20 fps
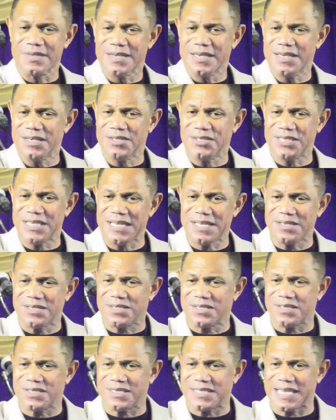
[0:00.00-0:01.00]
And Jesus
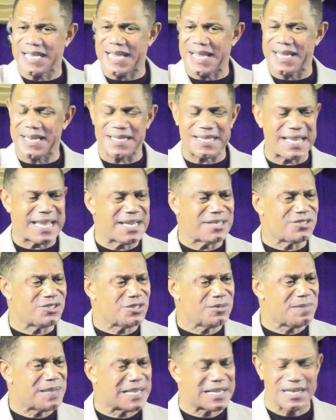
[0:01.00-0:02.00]
is saying, can't
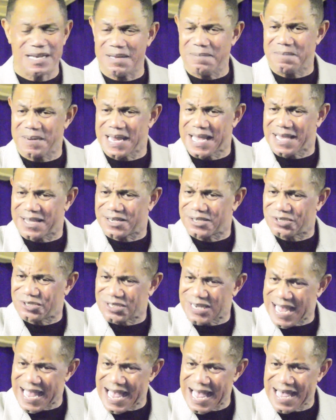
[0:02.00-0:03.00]
you become like a
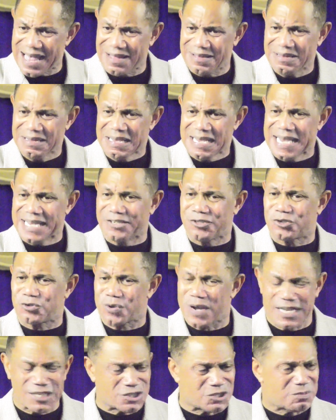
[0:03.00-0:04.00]
child and
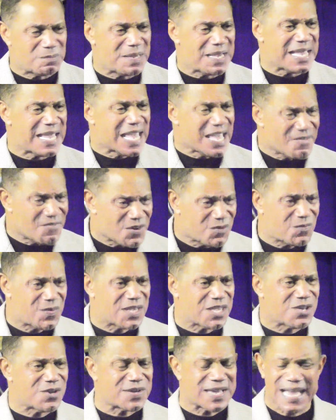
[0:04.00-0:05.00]
trust me even
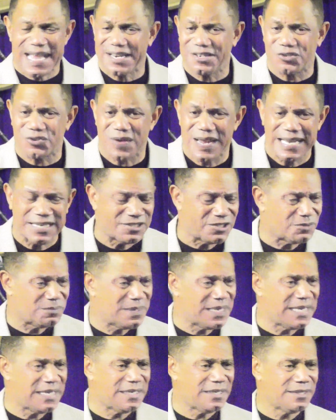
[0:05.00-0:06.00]
when you can't trace
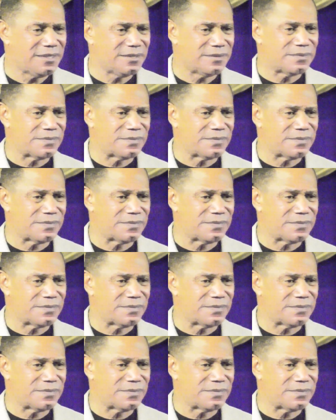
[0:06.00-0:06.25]
me?